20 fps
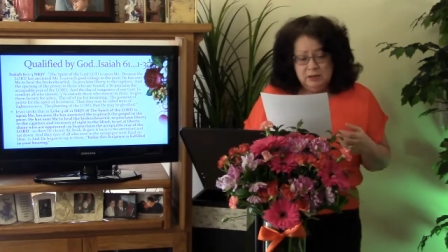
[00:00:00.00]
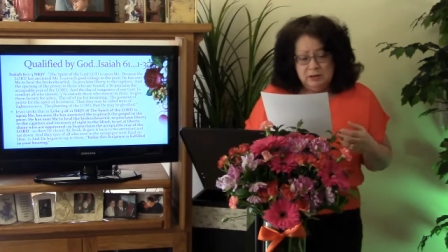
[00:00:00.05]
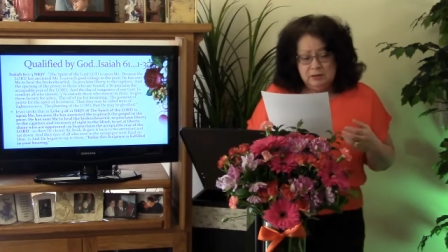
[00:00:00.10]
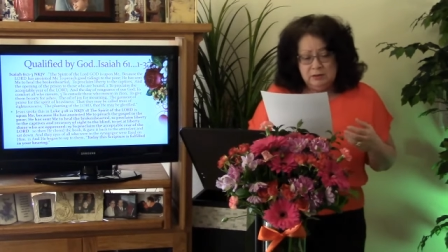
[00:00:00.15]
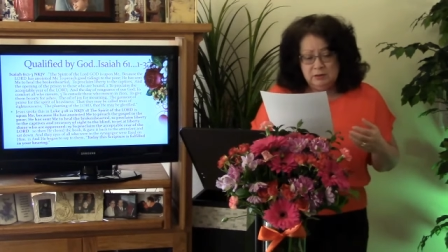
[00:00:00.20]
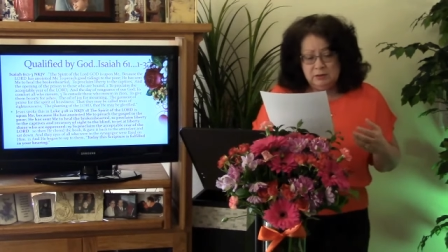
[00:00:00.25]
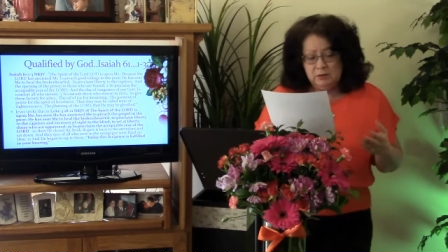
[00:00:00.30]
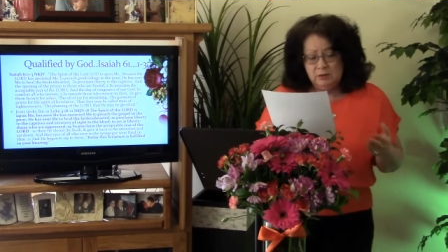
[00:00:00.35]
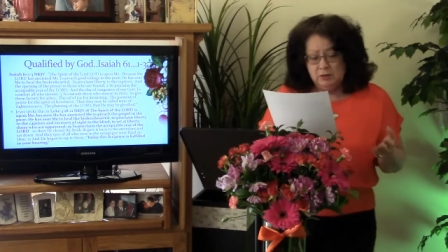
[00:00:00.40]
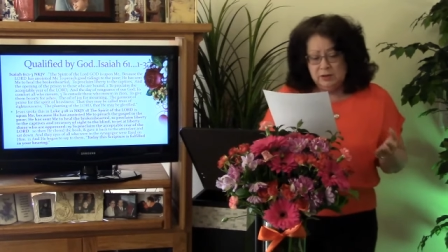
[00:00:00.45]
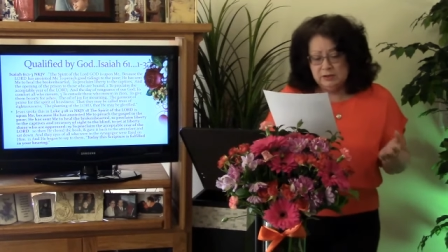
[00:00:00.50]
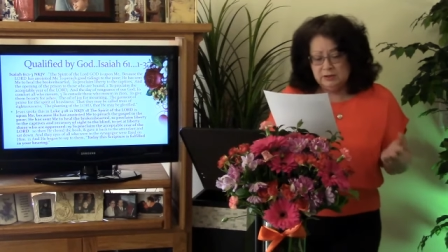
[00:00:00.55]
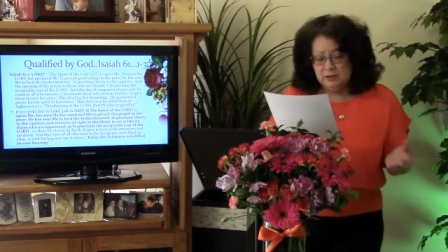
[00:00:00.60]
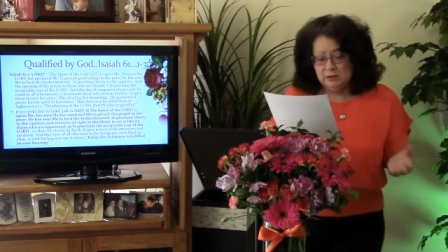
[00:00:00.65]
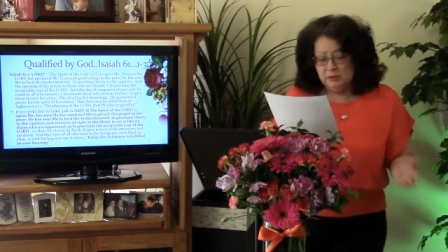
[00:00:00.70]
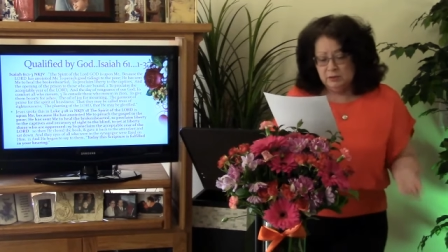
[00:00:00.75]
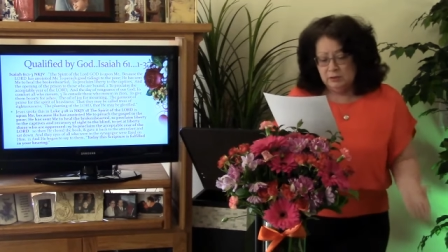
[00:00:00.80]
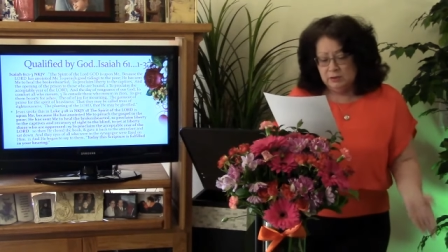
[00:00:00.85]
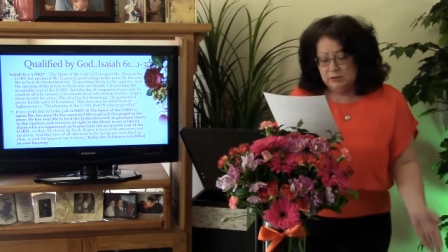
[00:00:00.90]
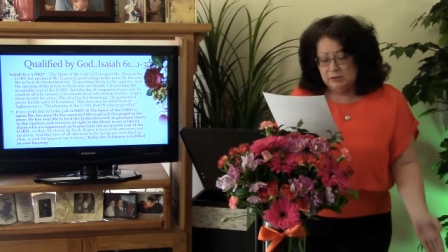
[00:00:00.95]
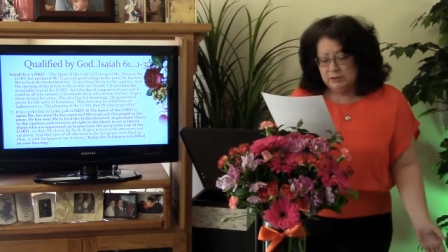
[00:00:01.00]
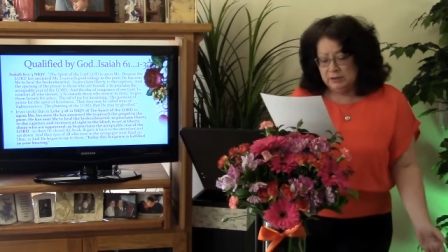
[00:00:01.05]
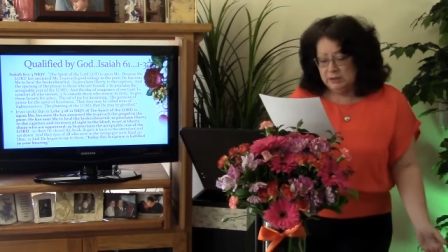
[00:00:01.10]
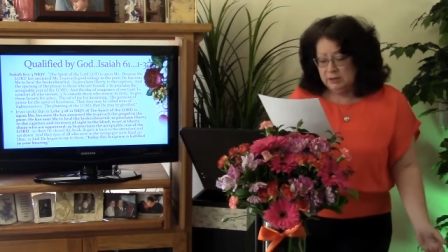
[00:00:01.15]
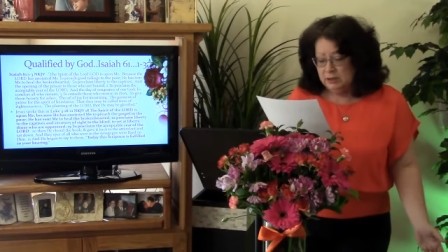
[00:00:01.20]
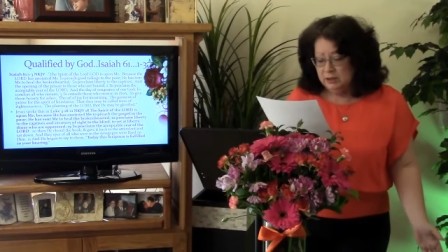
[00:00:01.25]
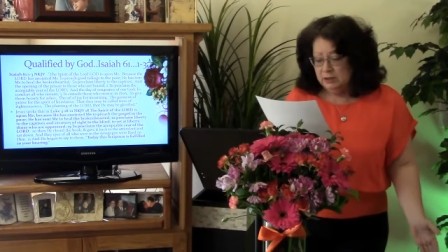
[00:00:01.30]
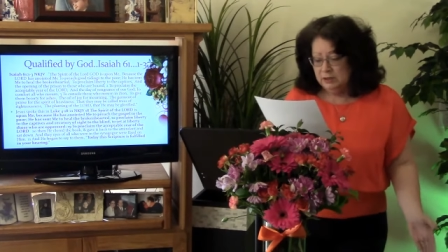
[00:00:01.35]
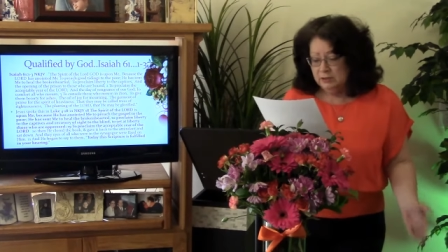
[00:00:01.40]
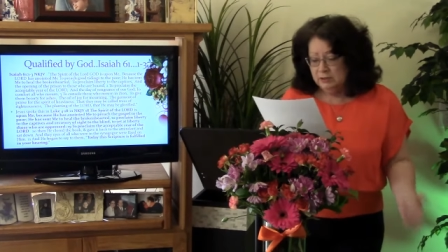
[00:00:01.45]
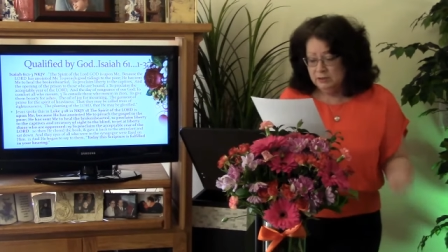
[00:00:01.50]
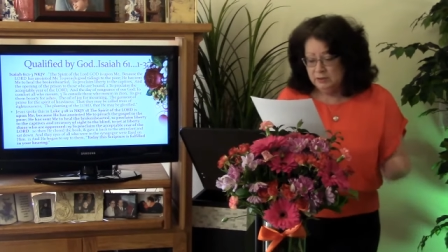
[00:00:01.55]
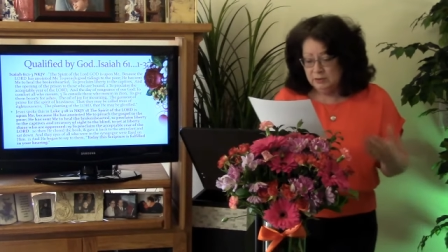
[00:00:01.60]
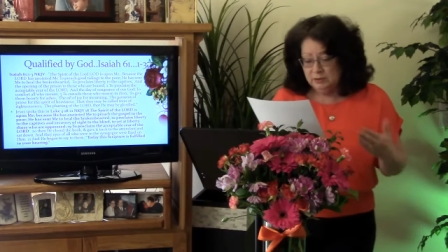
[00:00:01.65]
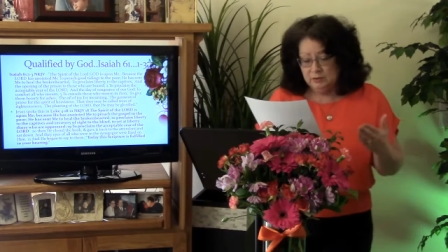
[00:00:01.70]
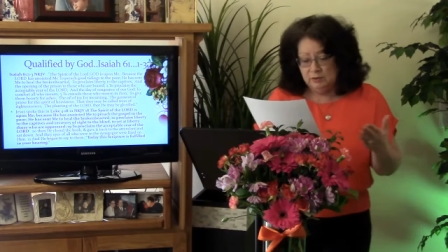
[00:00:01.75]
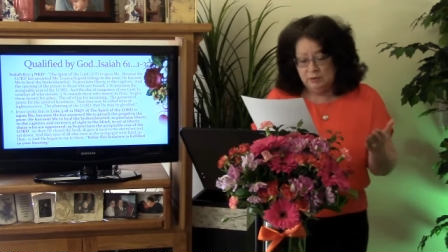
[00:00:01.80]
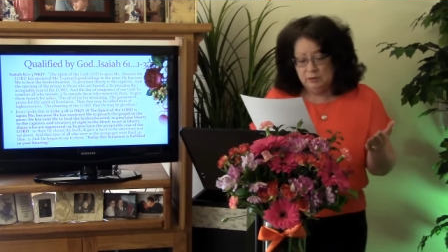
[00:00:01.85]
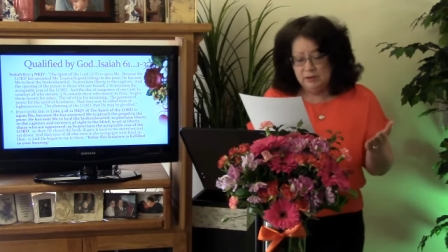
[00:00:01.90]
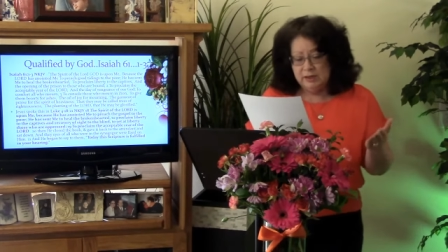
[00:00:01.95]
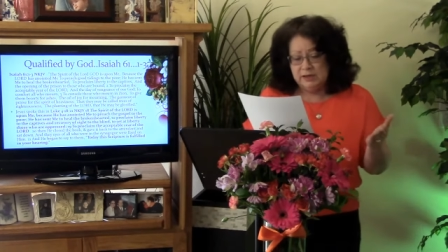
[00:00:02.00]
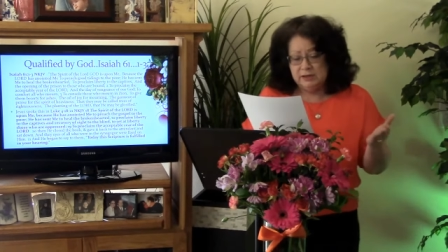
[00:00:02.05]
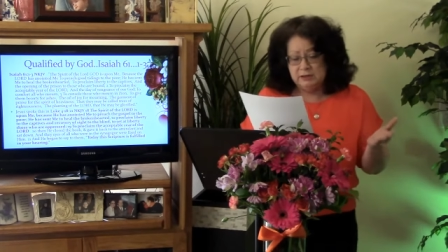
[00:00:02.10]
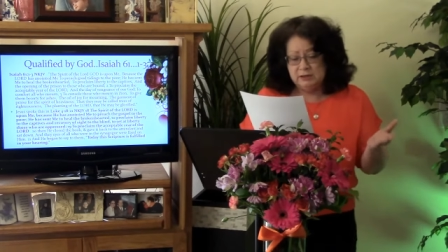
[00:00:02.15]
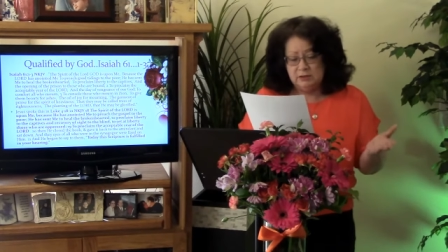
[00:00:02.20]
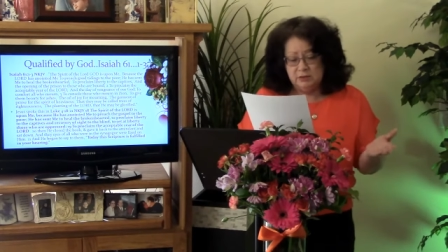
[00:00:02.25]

the Lord has anointed the Lord has